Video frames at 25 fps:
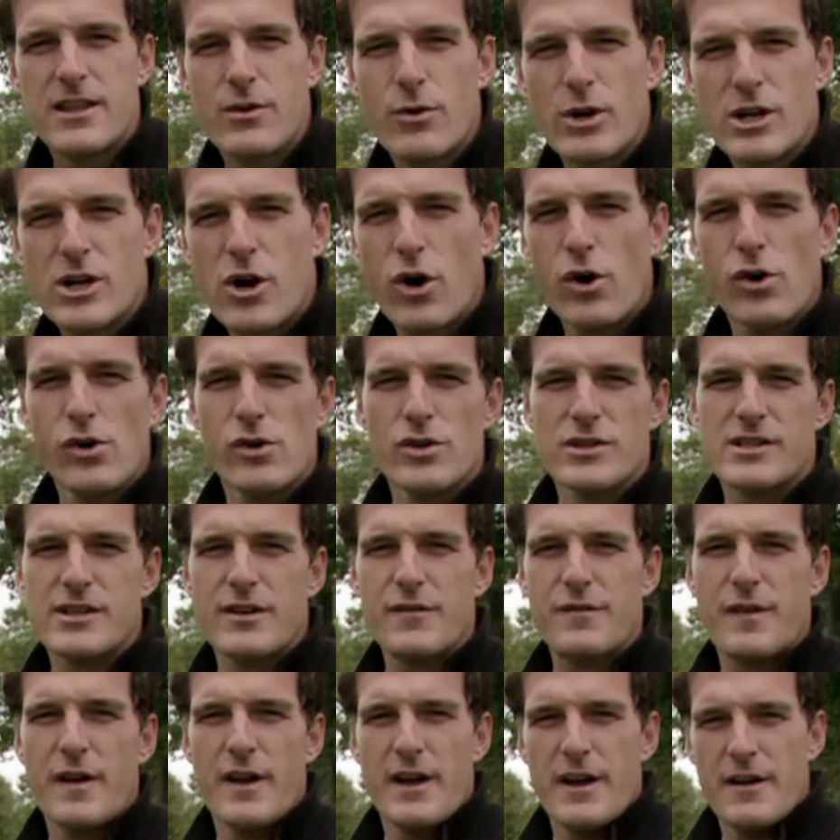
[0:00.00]
There were calls
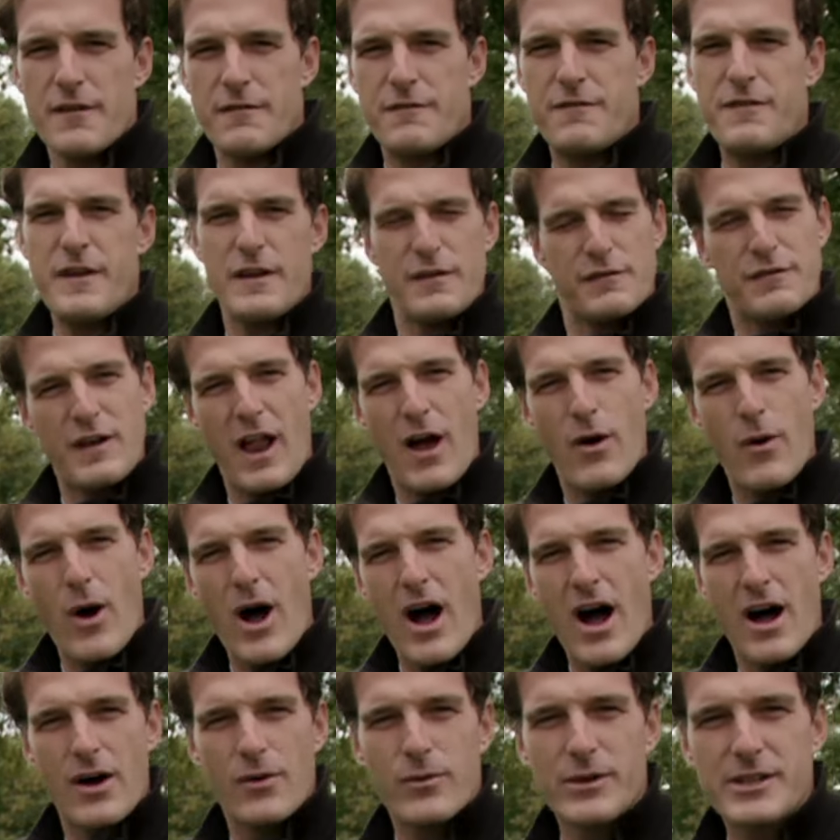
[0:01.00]
of Vive la
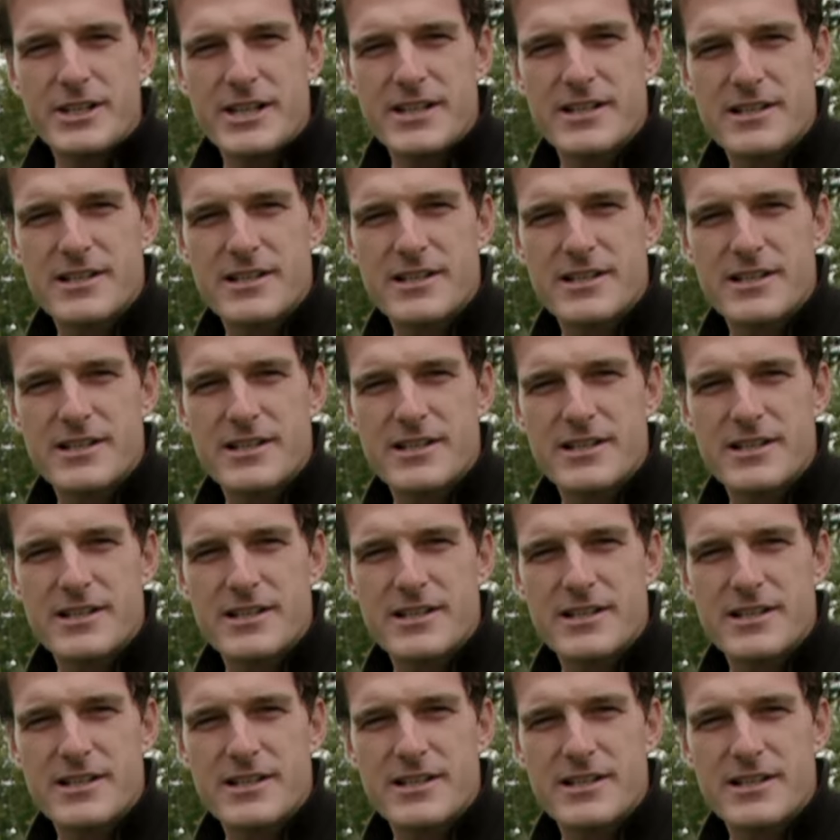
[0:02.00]
Roi, which